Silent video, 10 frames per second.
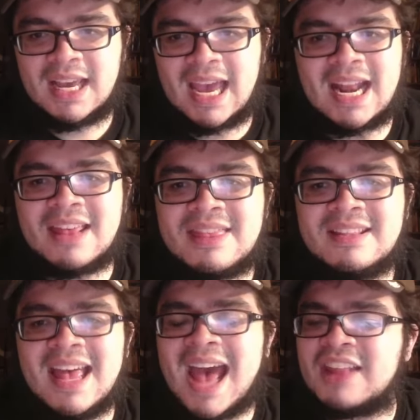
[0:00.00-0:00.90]
And I think
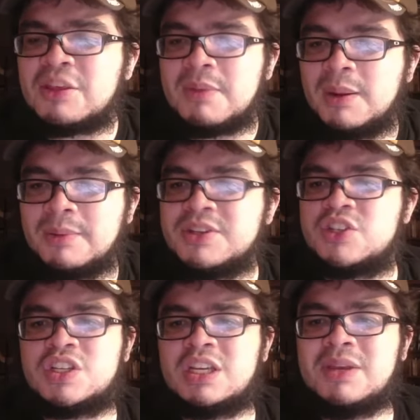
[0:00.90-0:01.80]
that at the minimum, he's
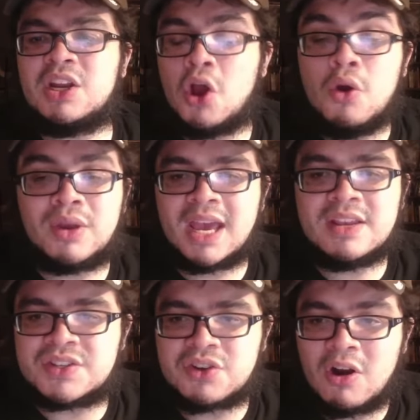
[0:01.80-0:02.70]
just giving me an
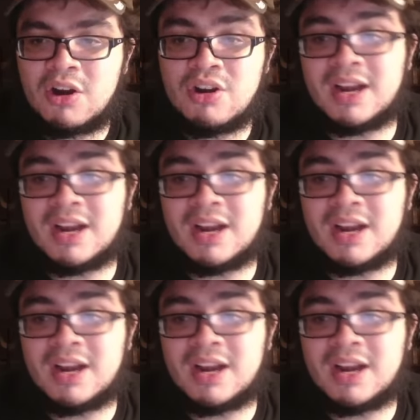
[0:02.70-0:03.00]
okay starter.